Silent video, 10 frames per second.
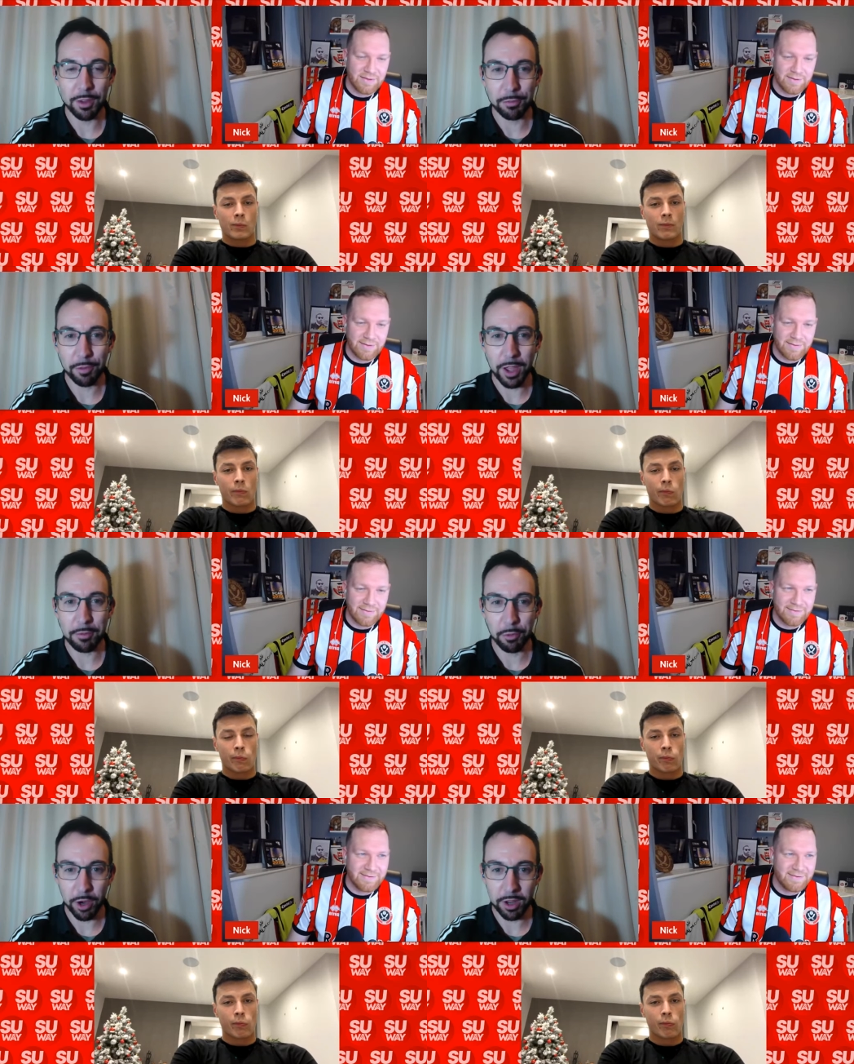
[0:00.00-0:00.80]
Speaker 1: Your
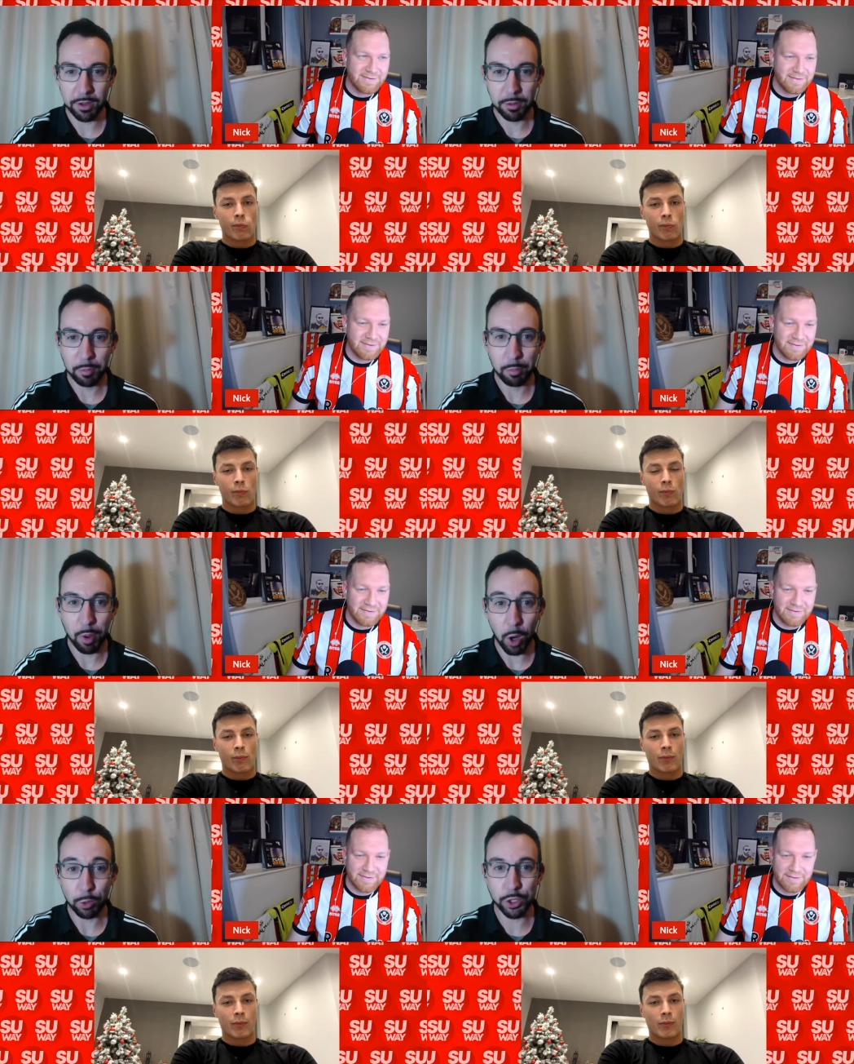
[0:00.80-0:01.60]
favourite
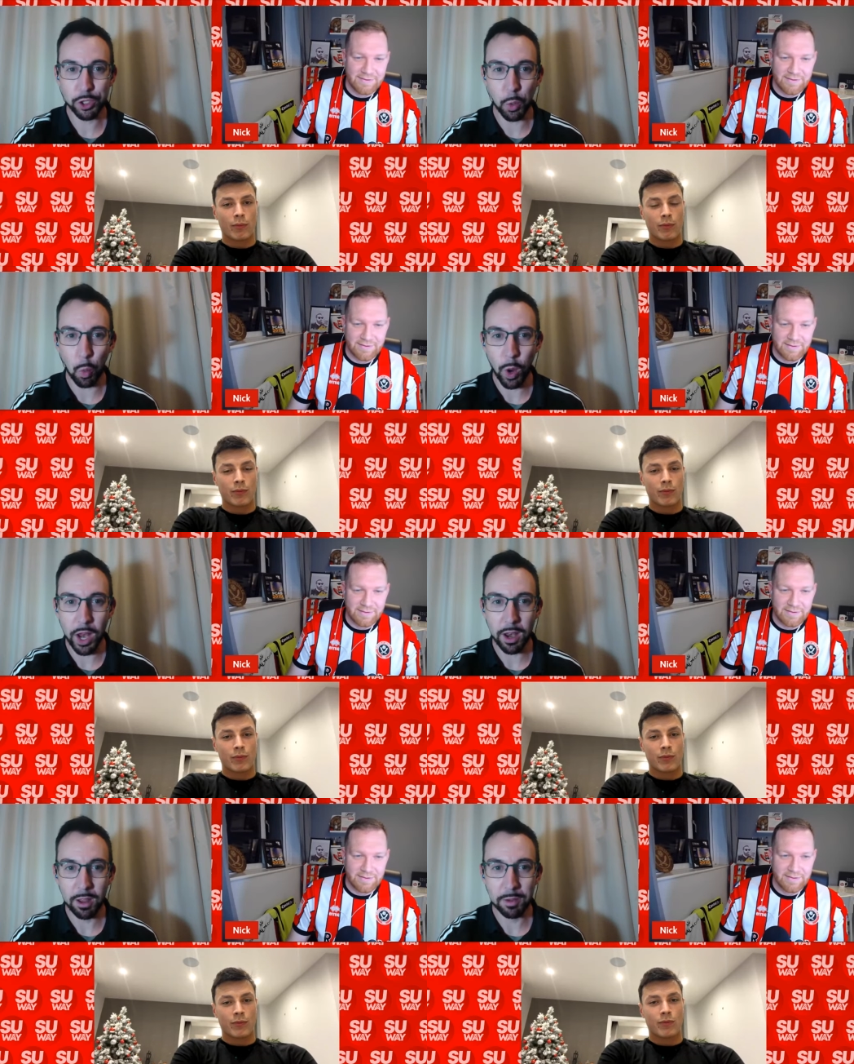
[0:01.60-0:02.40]

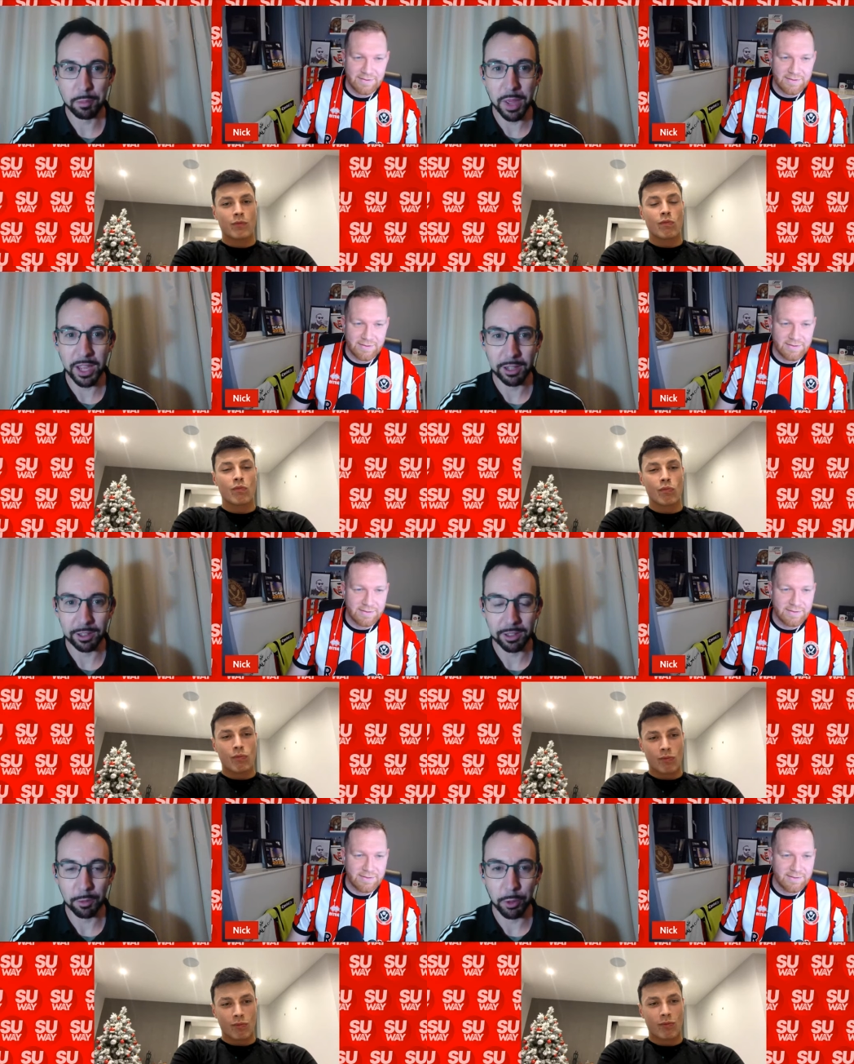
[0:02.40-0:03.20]
post-win
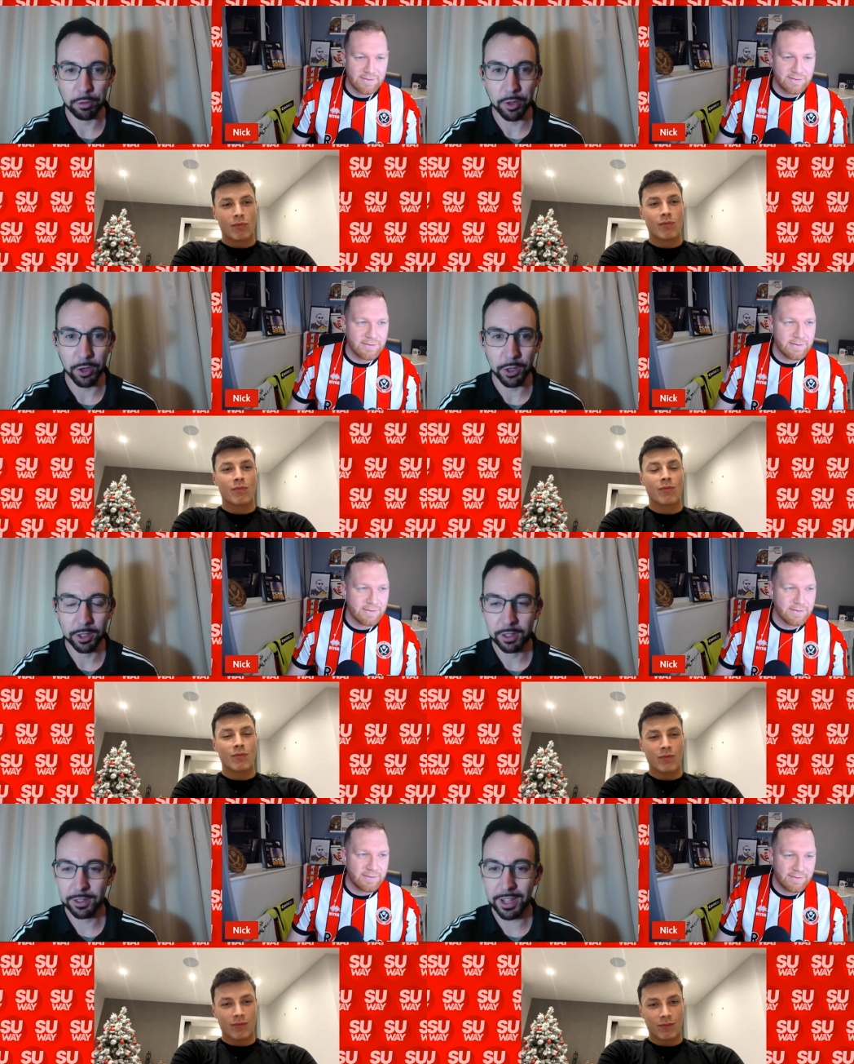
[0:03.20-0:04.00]
meal at one of
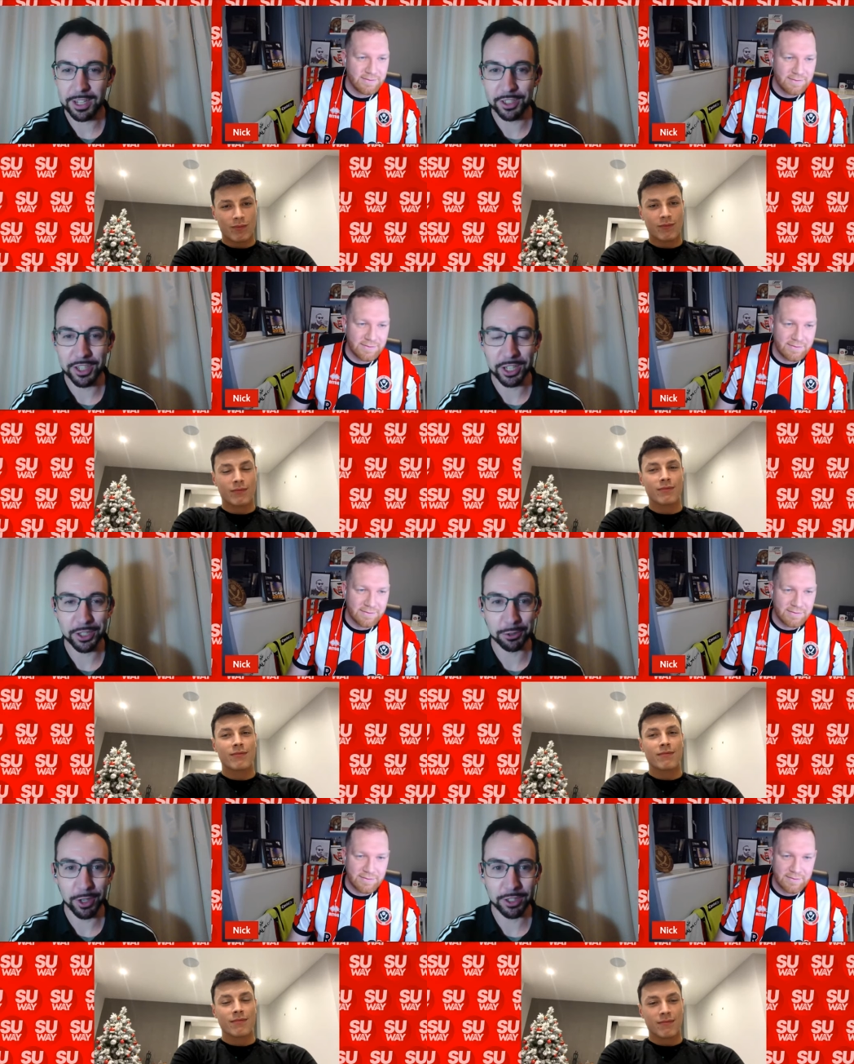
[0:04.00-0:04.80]
your
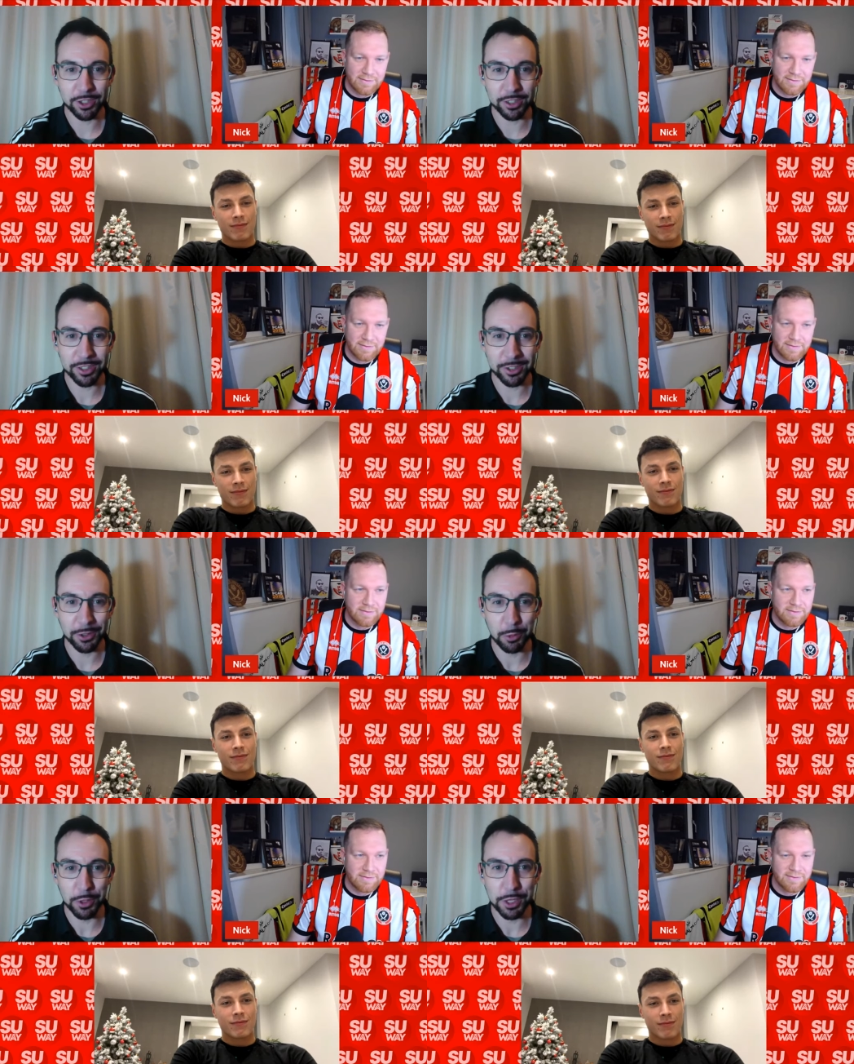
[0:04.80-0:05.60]
international restaurants
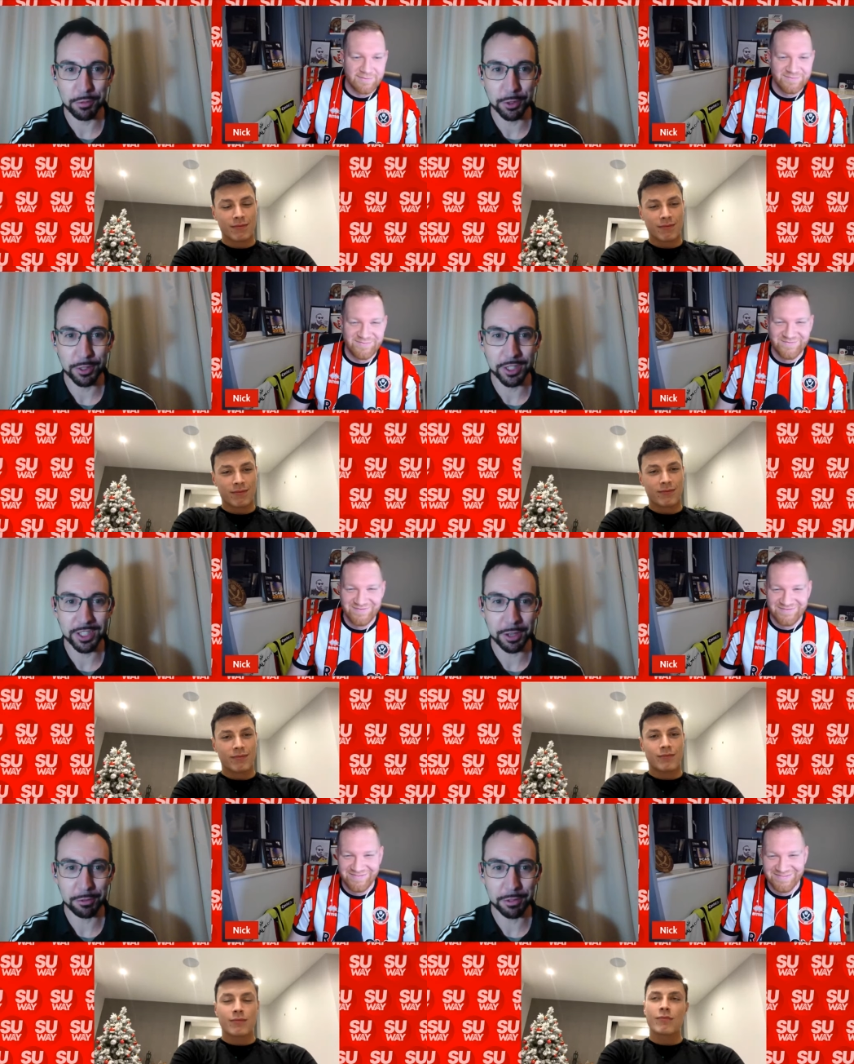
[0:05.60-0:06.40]
or one that you've cooked
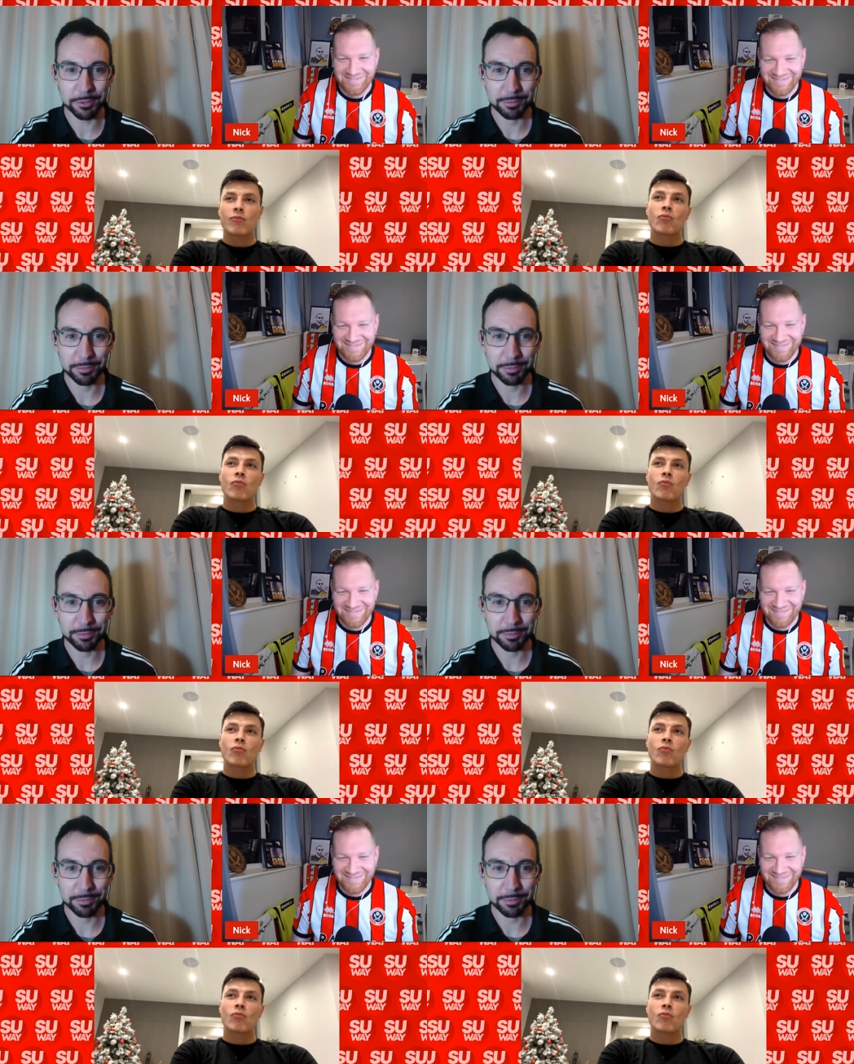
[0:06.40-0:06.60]
yourself